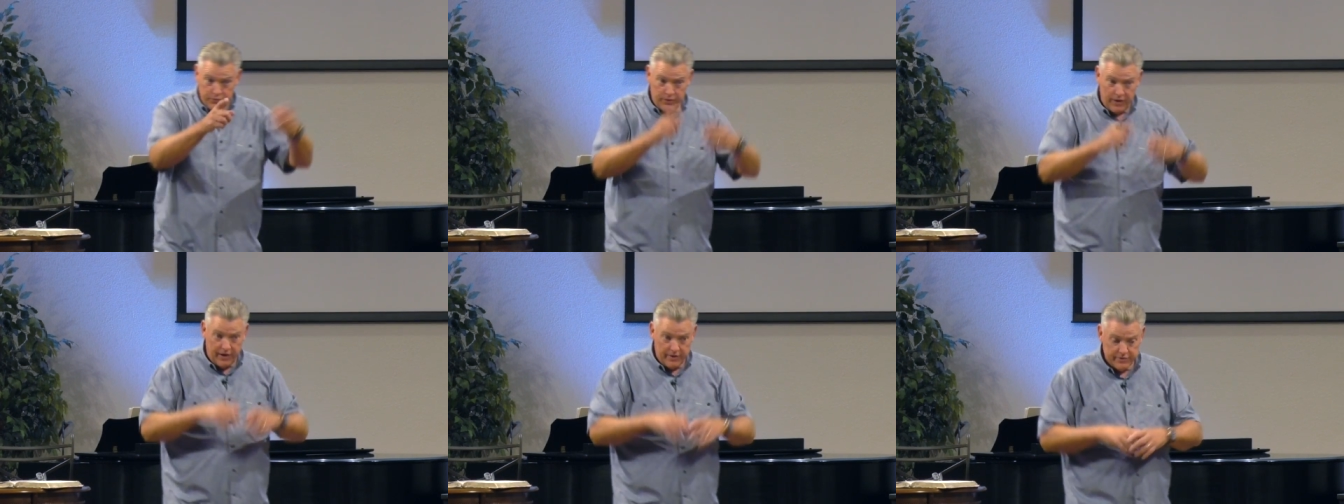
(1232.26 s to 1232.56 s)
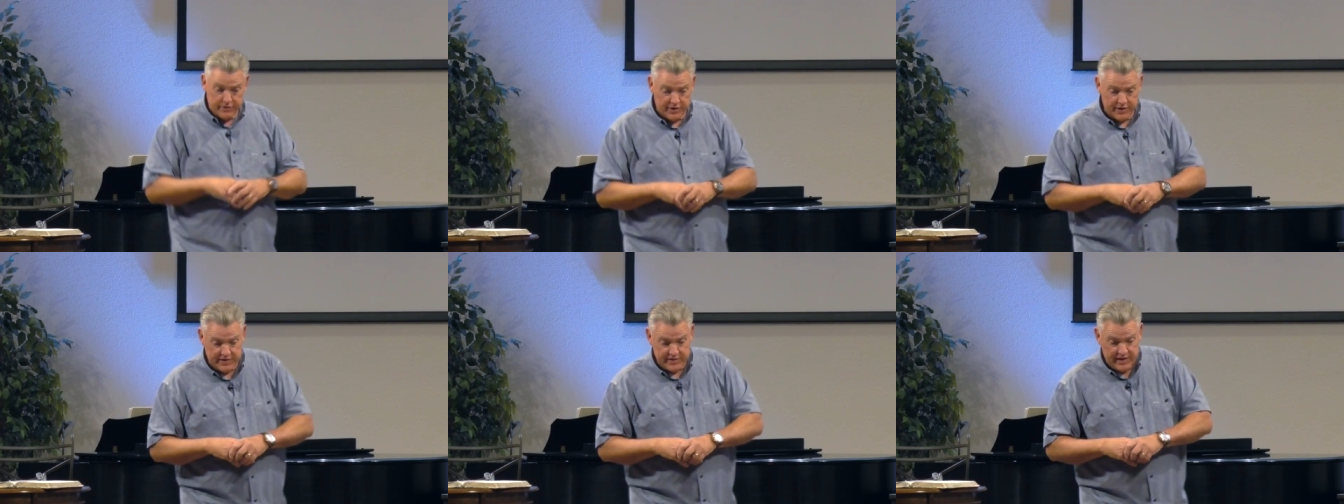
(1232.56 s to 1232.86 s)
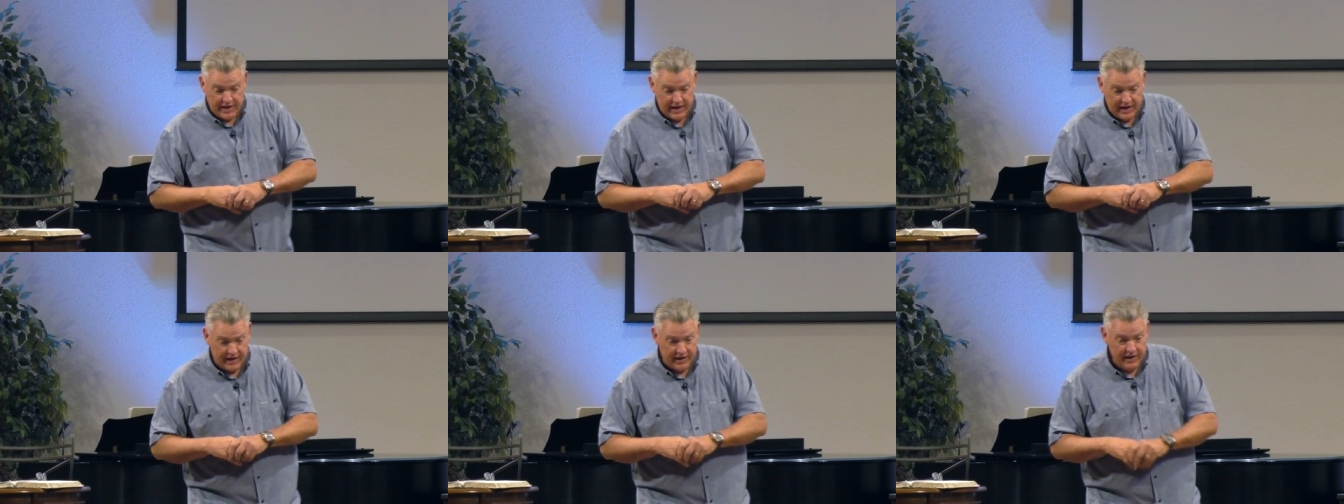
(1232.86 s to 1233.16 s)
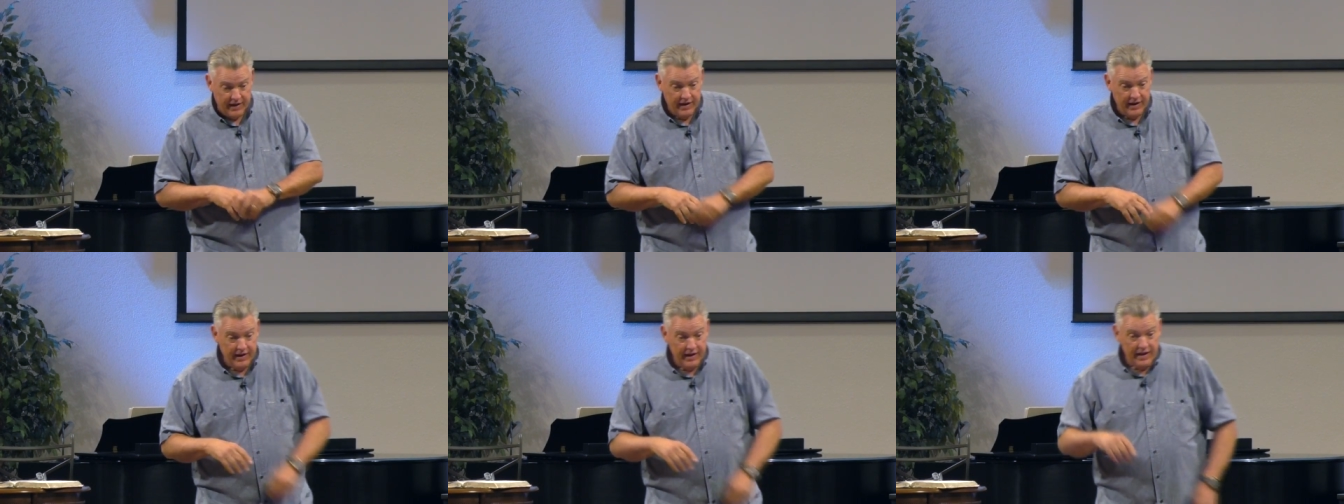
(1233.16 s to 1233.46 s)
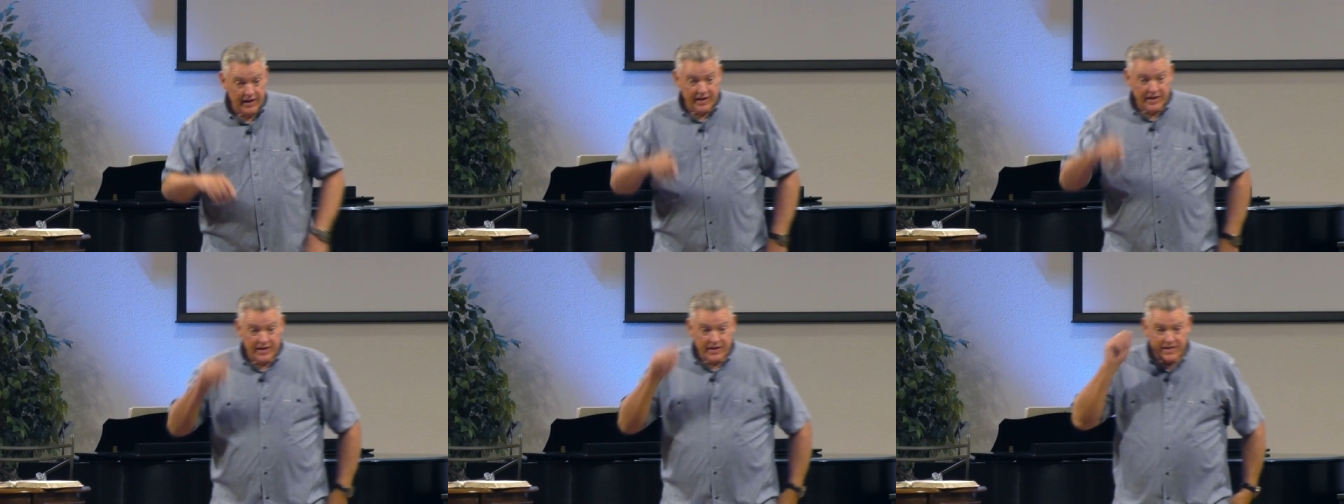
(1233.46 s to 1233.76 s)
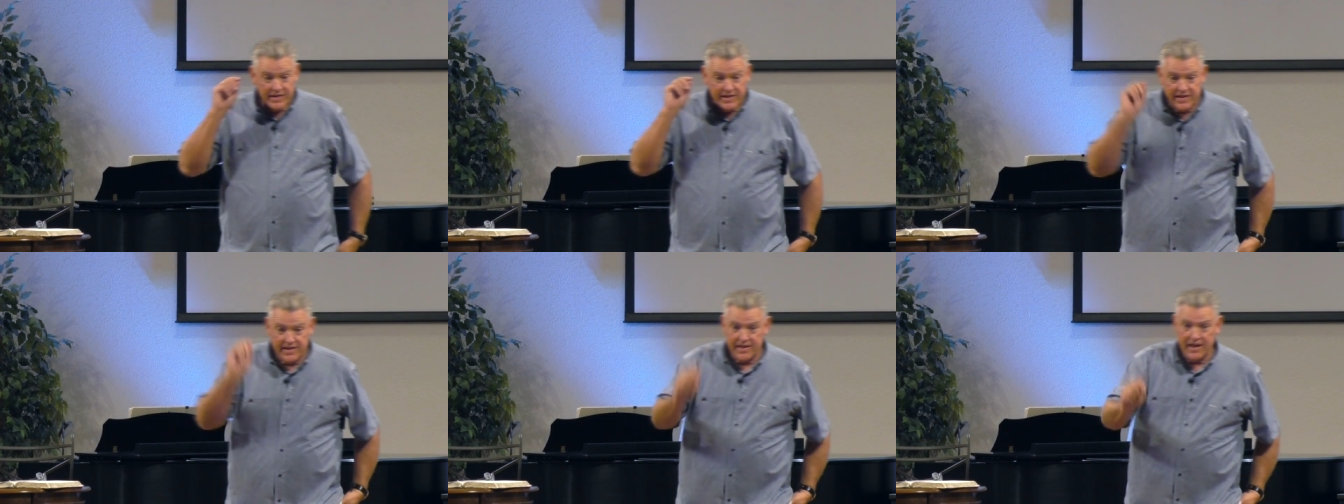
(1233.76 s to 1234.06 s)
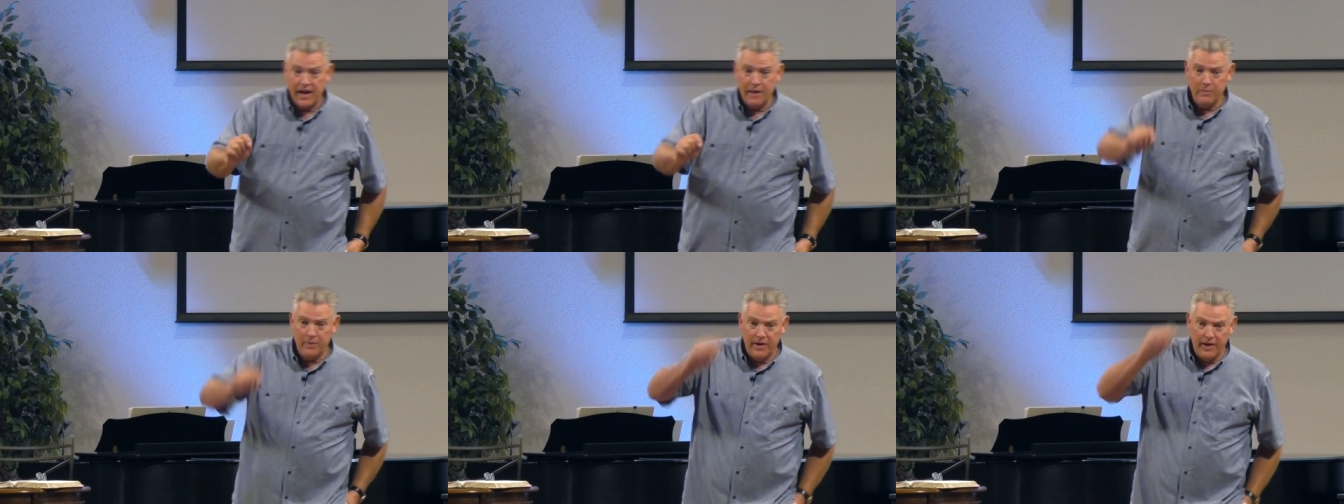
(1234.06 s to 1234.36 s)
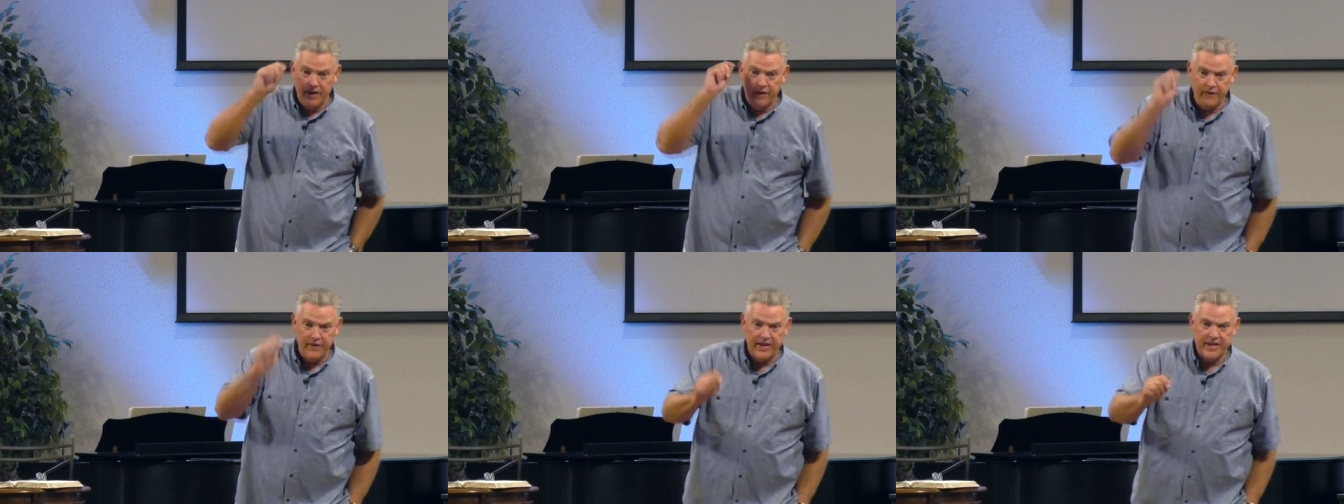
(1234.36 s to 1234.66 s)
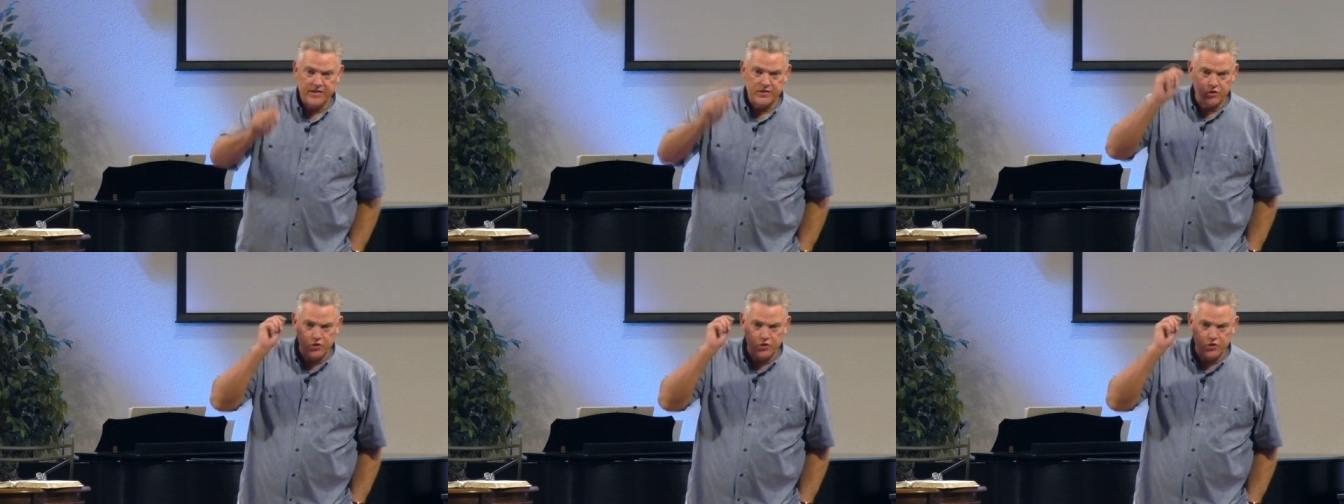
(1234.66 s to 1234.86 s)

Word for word: what I was going to say. Some of us